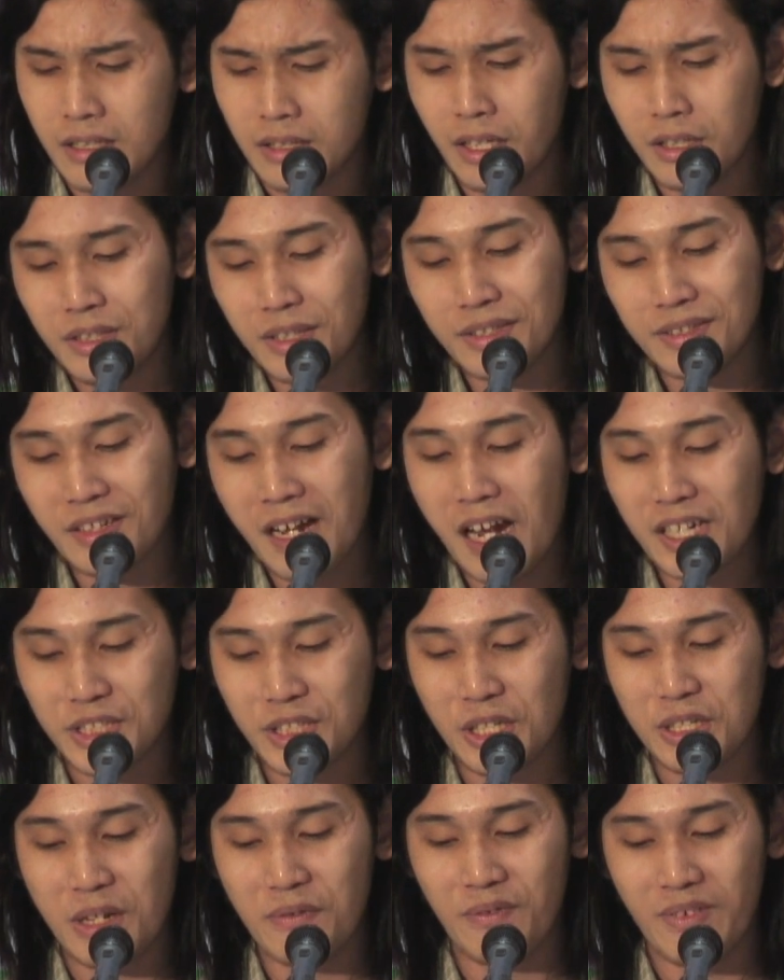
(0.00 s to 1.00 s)
The
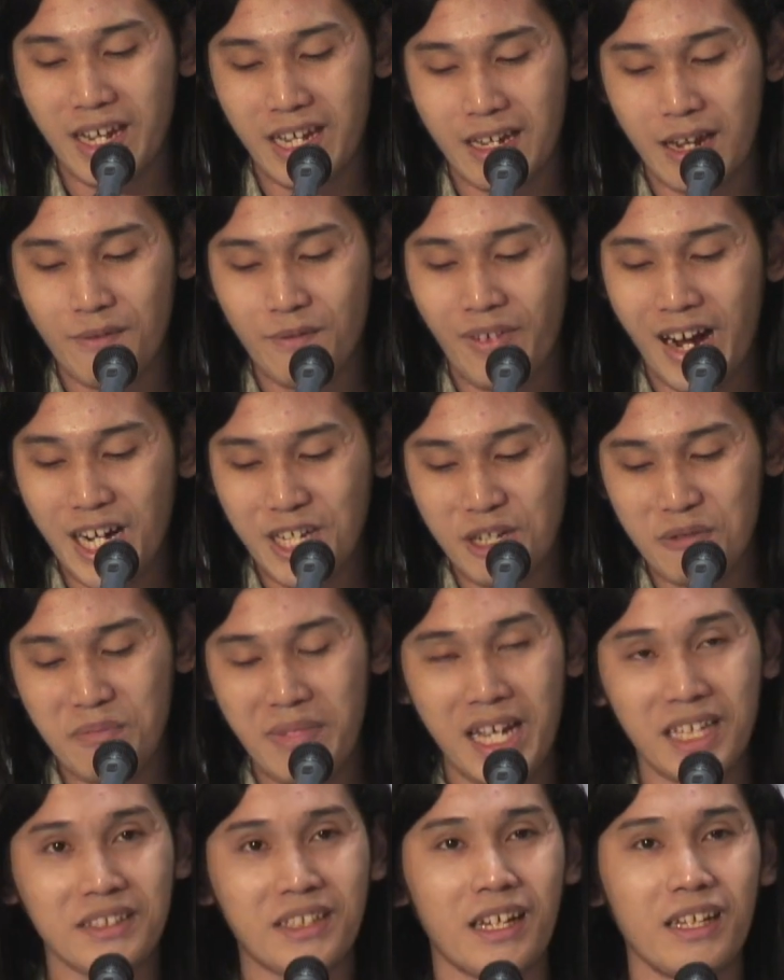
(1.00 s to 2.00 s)
discussion of
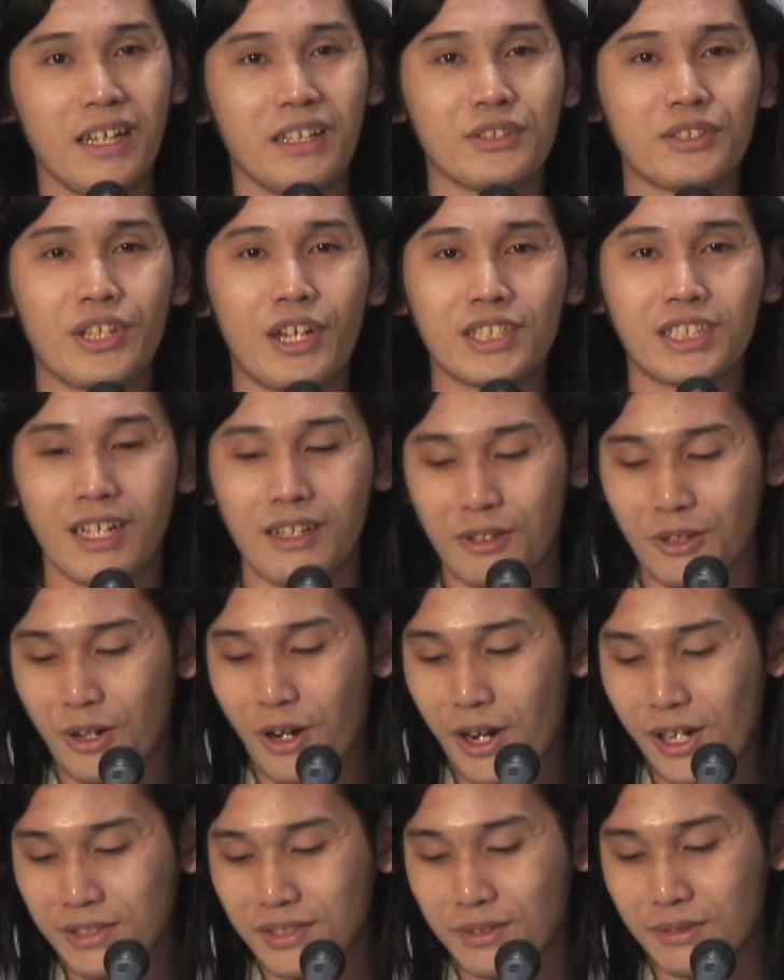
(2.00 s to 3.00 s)
environmental and social
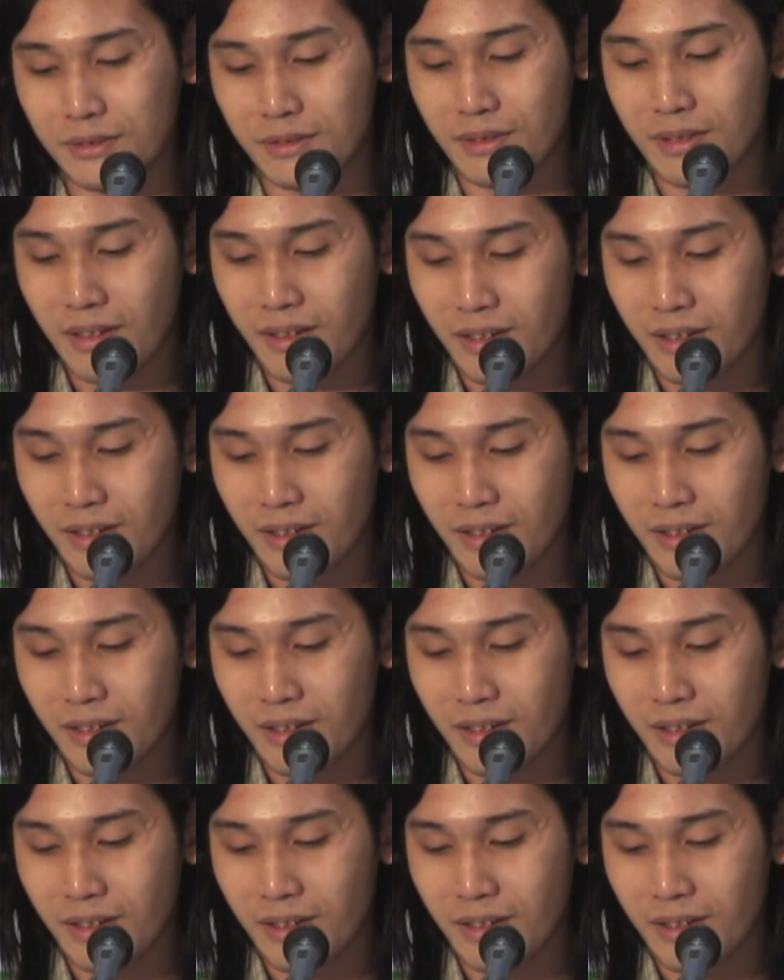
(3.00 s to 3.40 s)
costs,